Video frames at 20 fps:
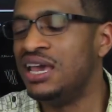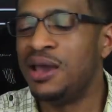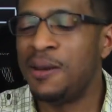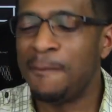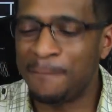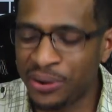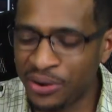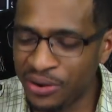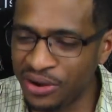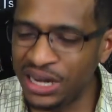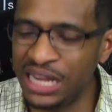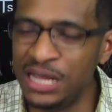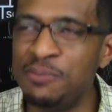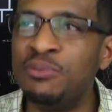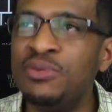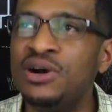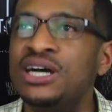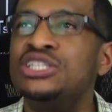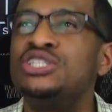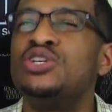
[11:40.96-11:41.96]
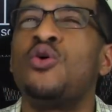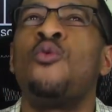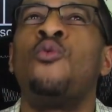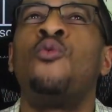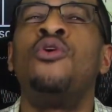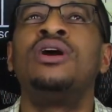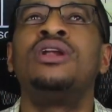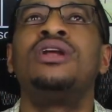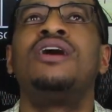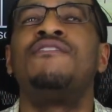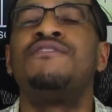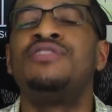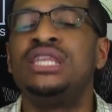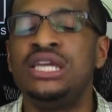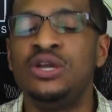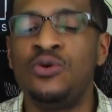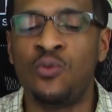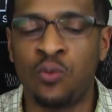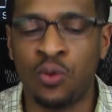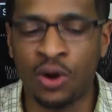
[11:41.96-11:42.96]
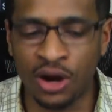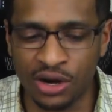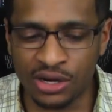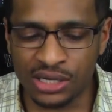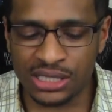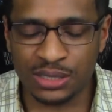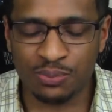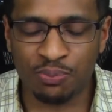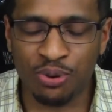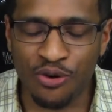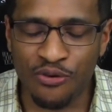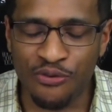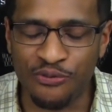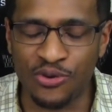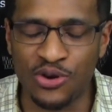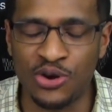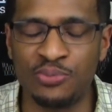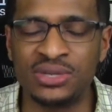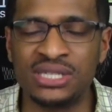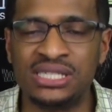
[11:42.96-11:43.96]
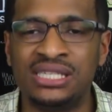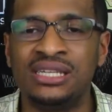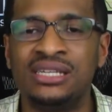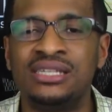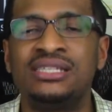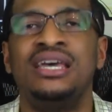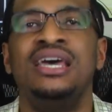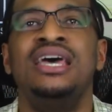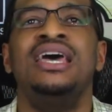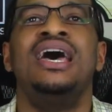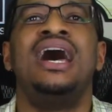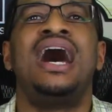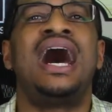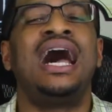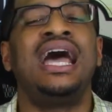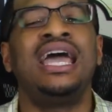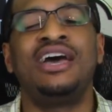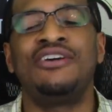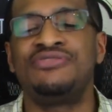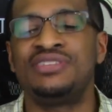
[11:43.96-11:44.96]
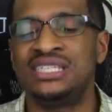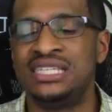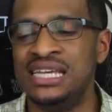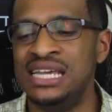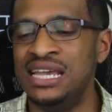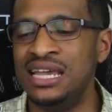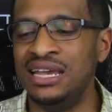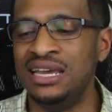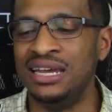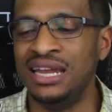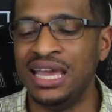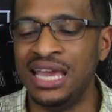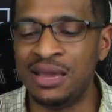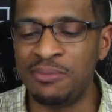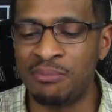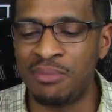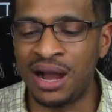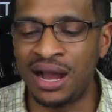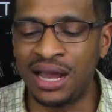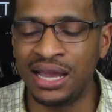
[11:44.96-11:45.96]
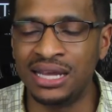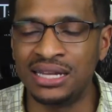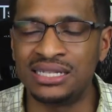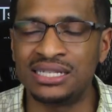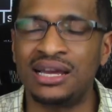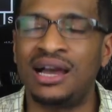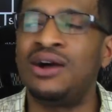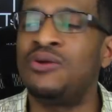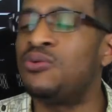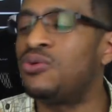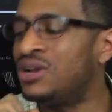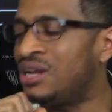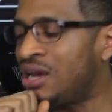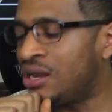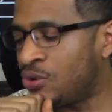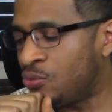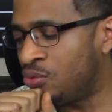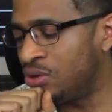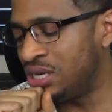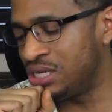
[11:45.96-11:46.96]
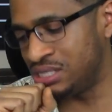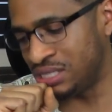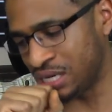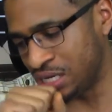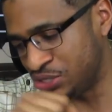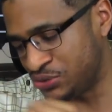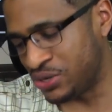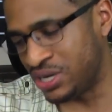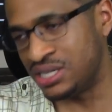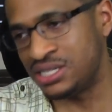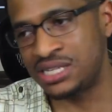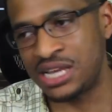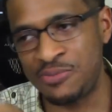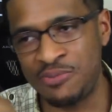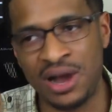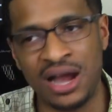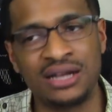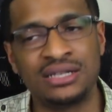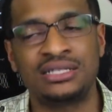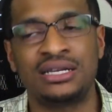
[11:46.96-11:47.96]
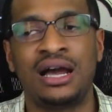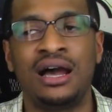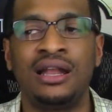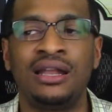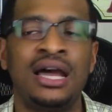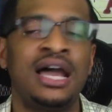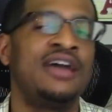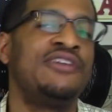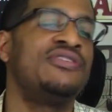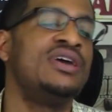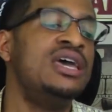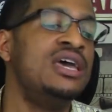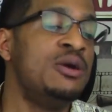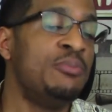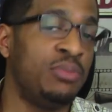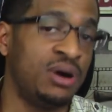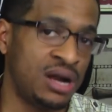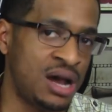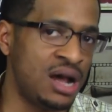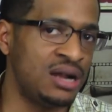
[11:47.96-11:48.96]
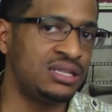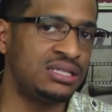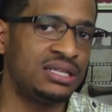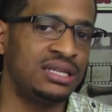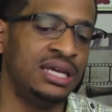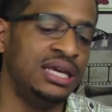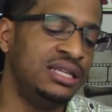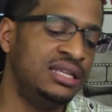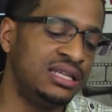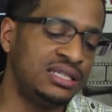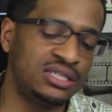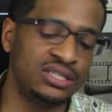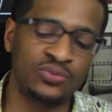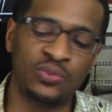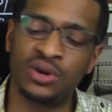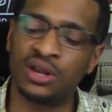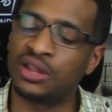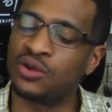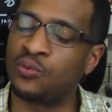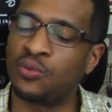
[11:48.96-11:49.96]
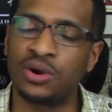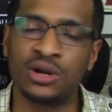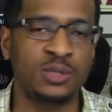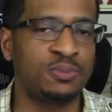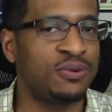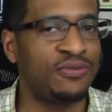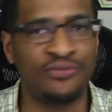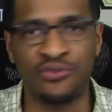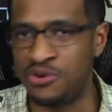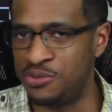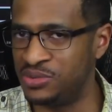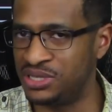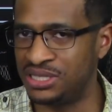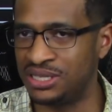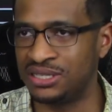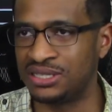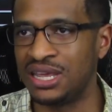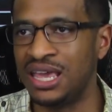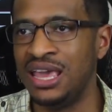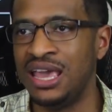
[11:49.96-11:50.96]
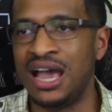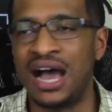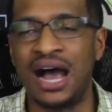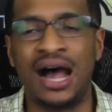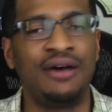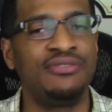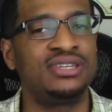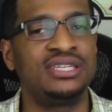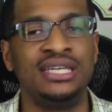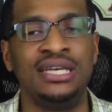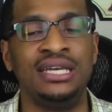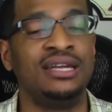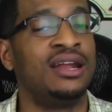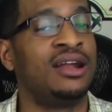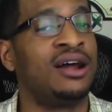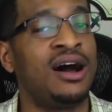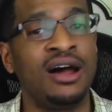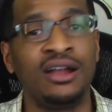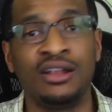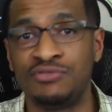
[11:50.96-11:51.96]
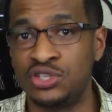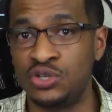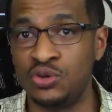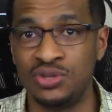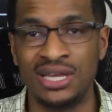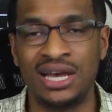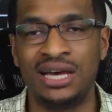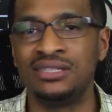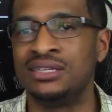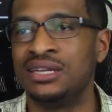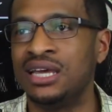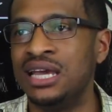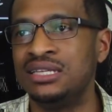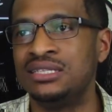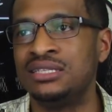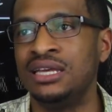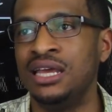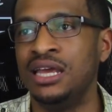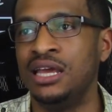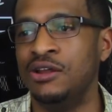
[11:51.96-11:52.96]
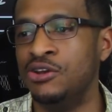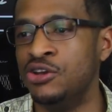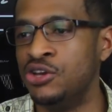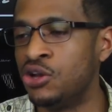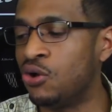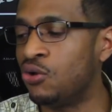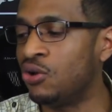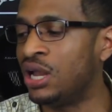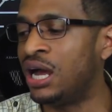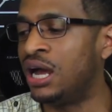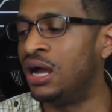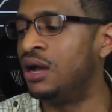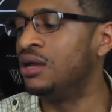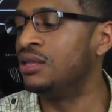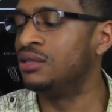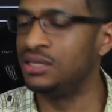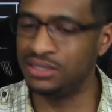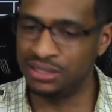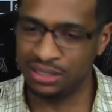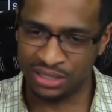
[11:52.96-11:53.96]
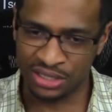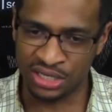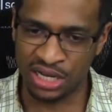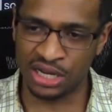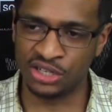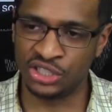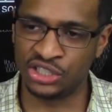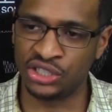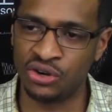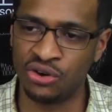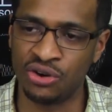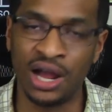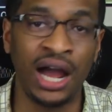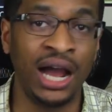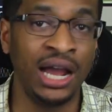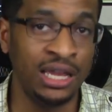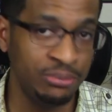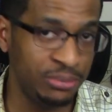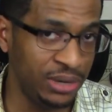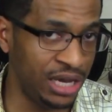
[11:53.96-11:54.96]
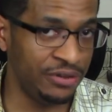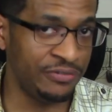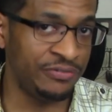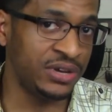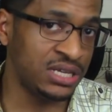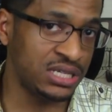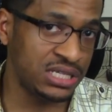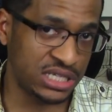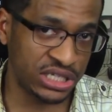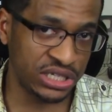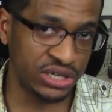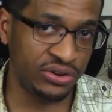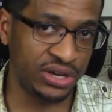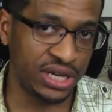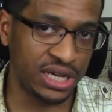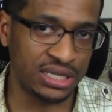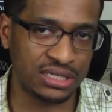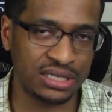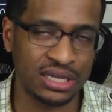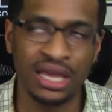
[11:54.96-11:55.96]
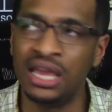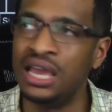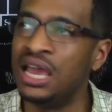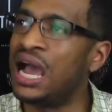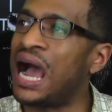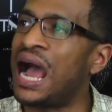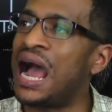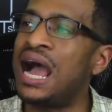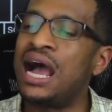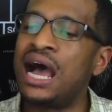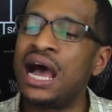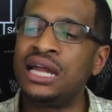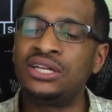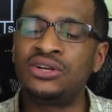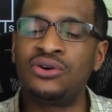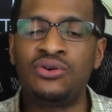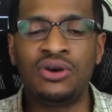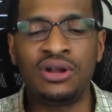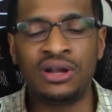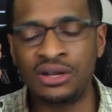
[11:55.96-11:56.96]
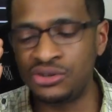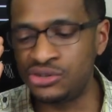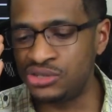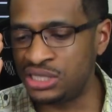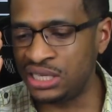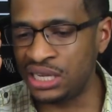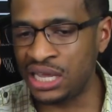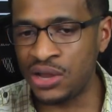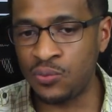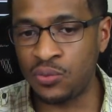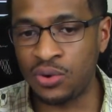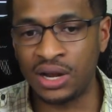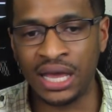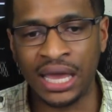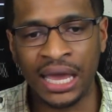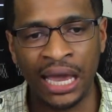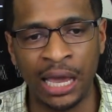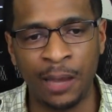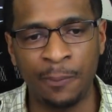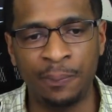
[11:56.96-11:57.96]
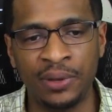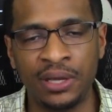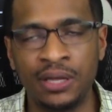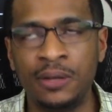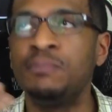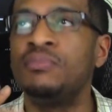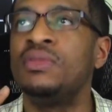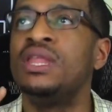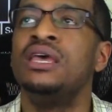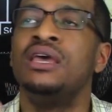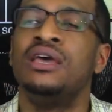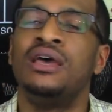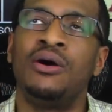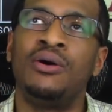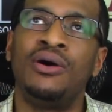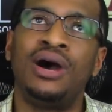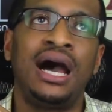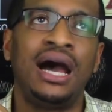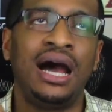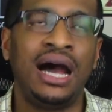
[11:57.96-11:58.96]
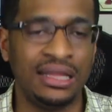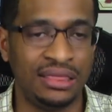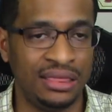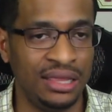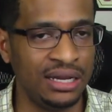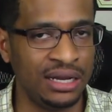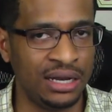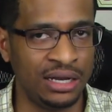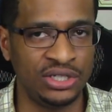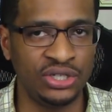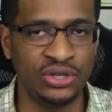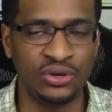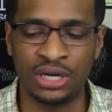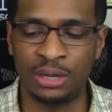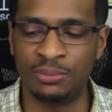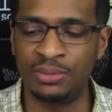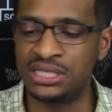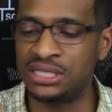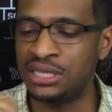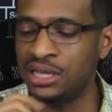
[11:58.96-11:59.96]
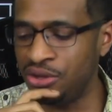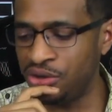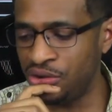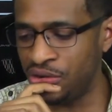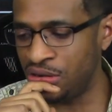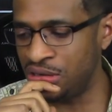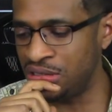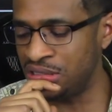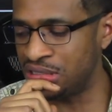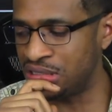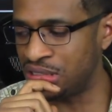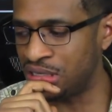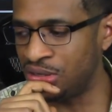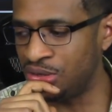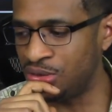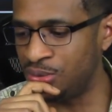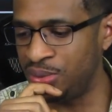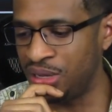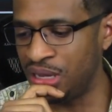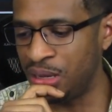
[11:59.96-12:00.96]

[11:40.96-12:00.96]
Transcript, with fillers: pretty much one of the worst performances I have seen in my entire, I don't want to exaggerate and say my entire life, but honestly, this is one of the worst performances I've seen in all of 2018. No lie, this is not a joke. I am effing serious. I don't understand what happened. Well, I, I think I do, and I'm going to tell you here in just a little bit.